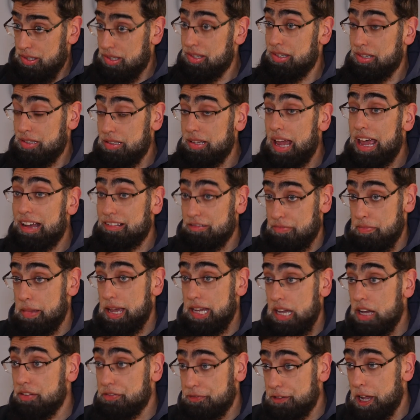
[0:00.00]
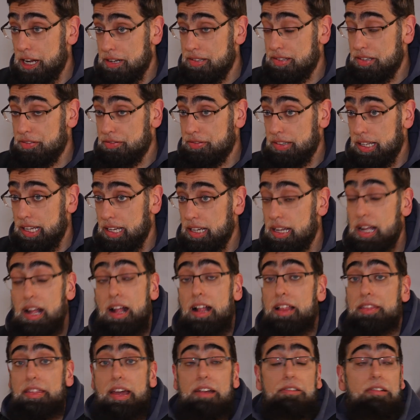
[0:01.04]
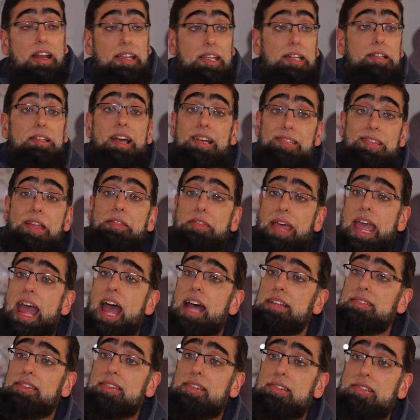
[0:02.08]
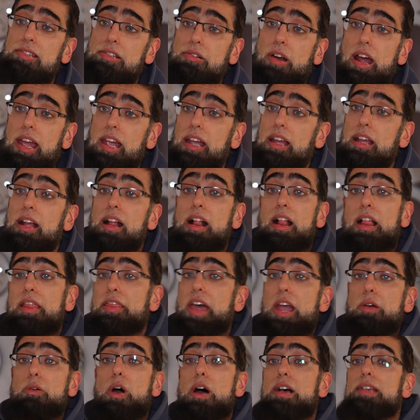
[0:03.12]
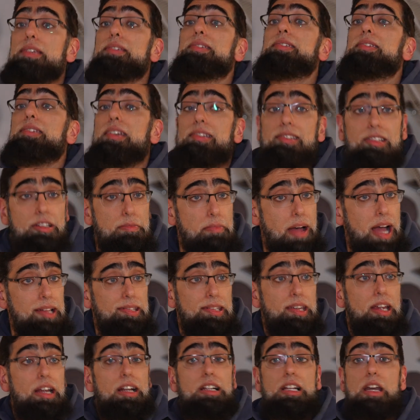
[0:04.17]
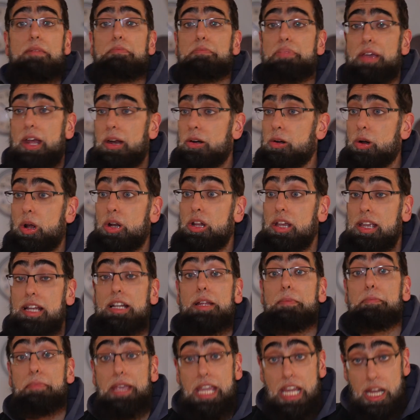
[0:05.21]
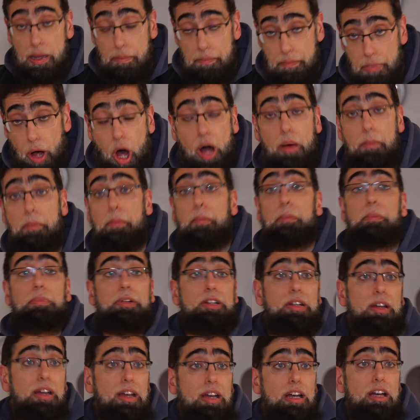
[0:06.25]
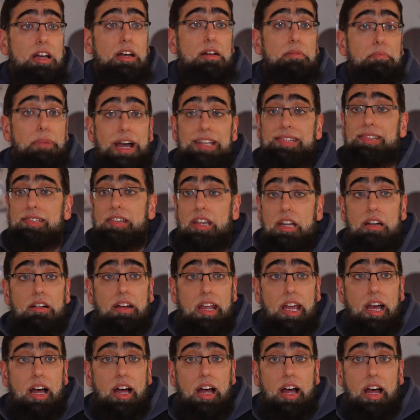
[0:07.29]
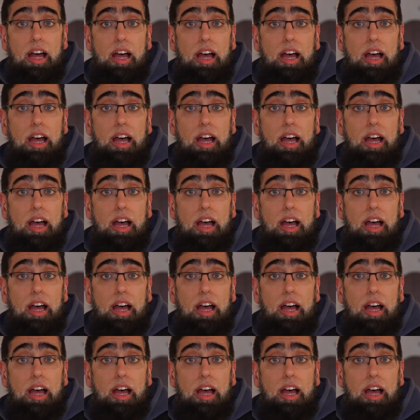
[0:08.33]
stalemate, effectively, they recognized that they had to strike. They were systematically and periodically being bombed by Syria